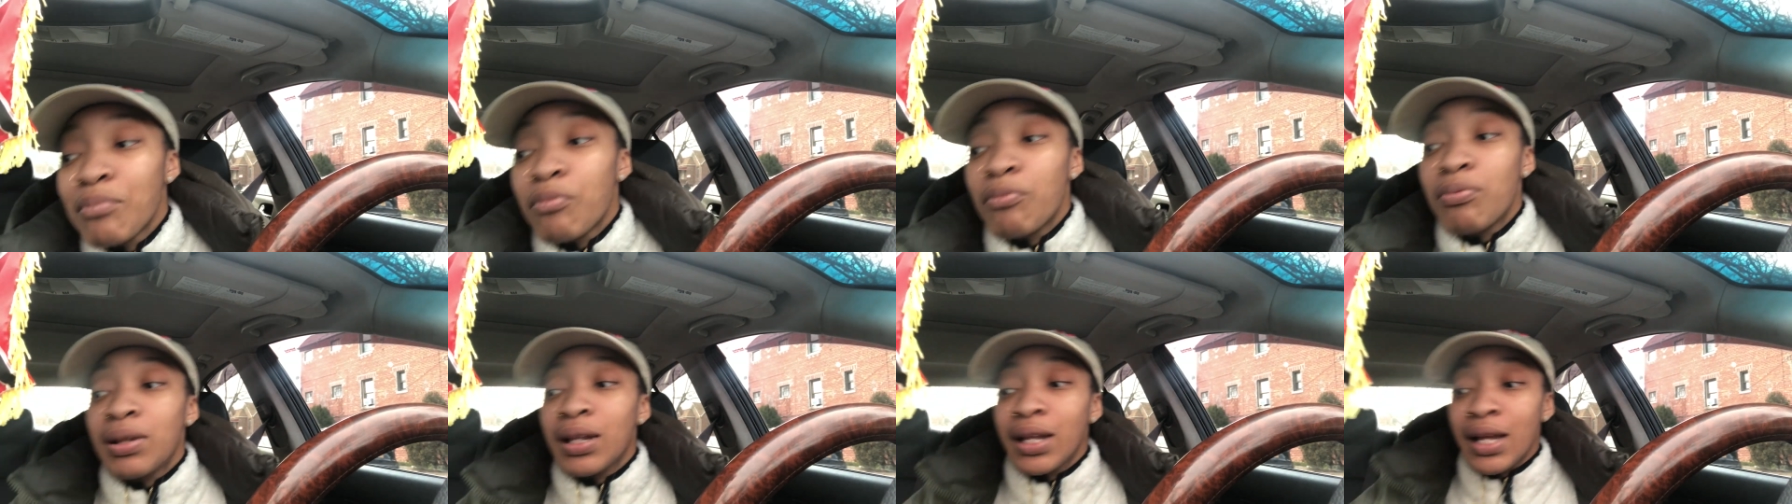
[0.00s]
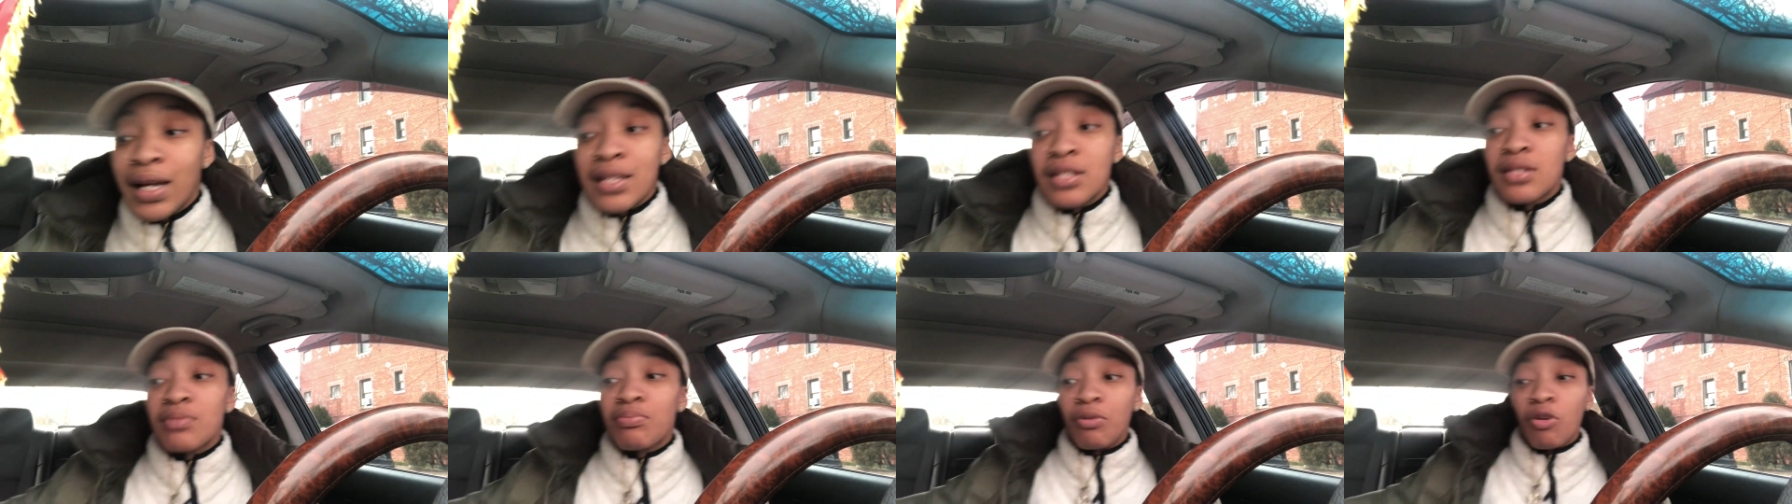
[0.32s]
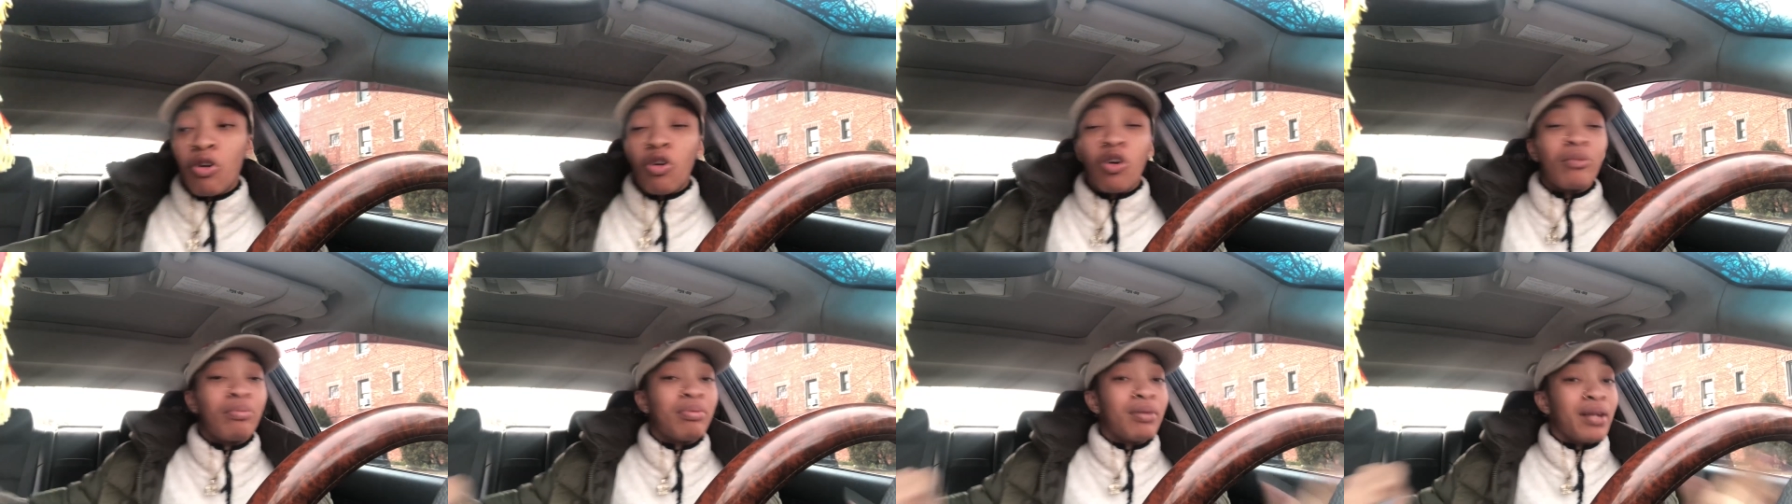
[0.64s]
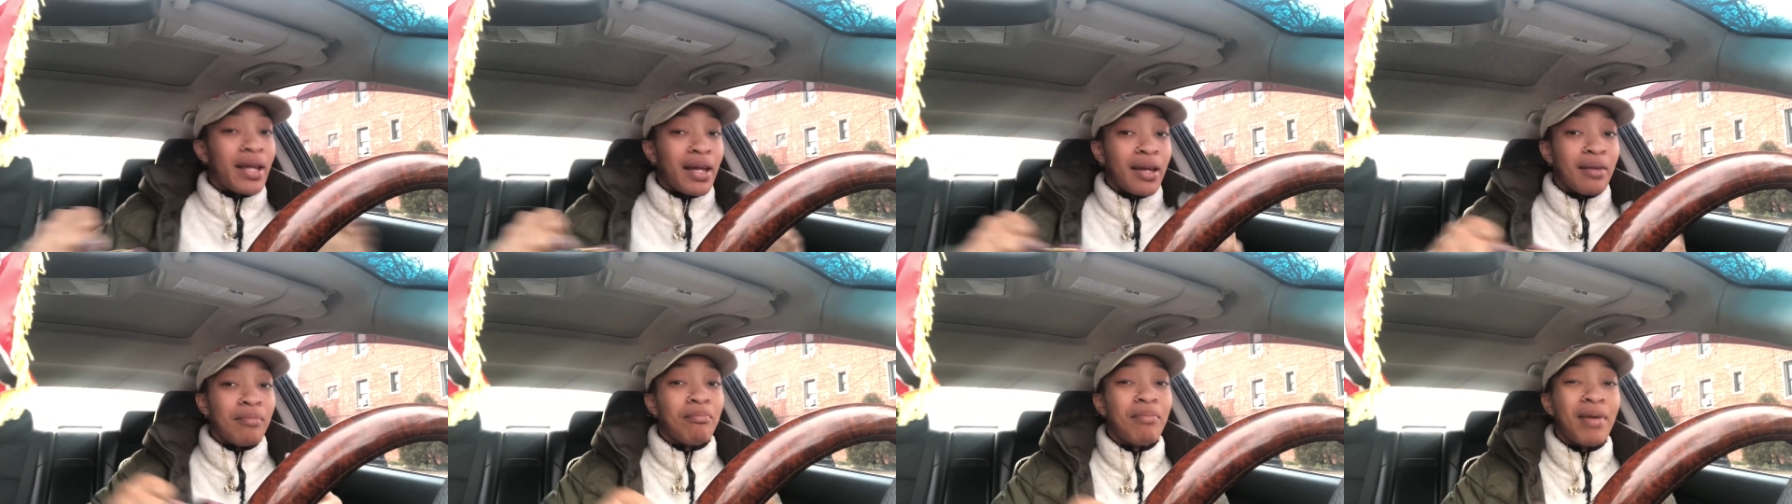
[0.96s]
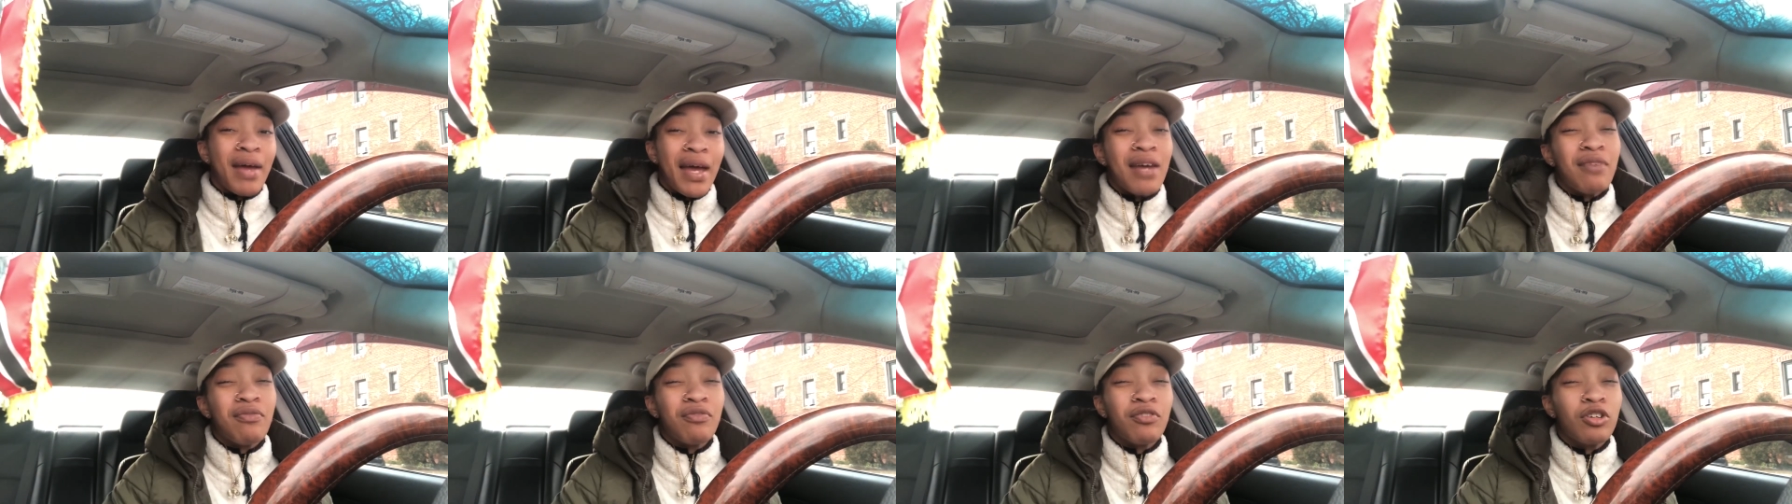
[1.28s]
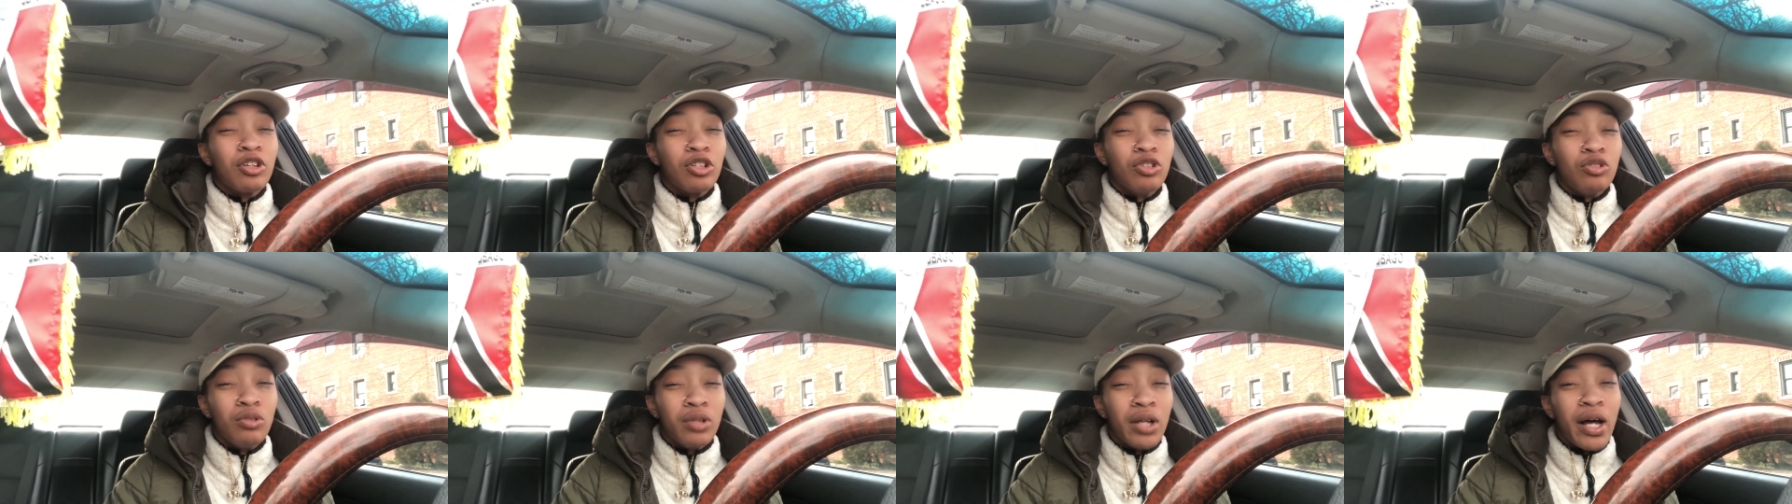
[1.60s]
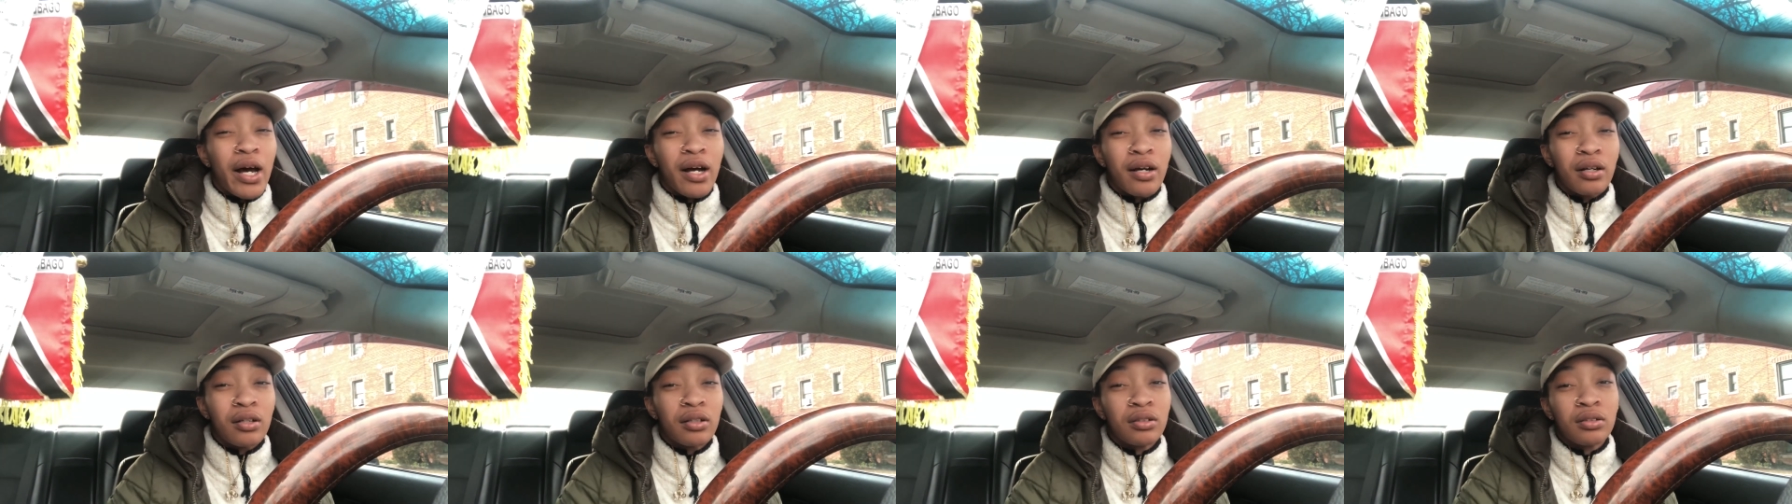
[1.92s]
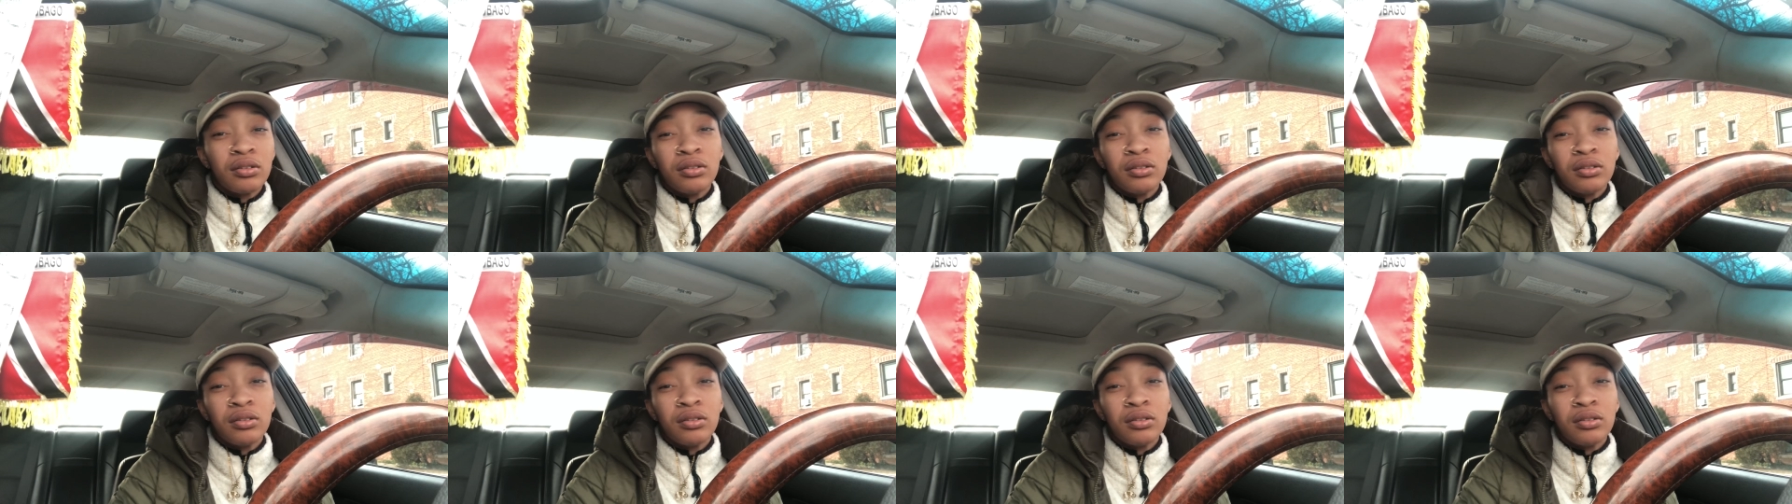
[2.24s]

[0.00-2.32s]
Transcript: plus or play, pay for a new lock.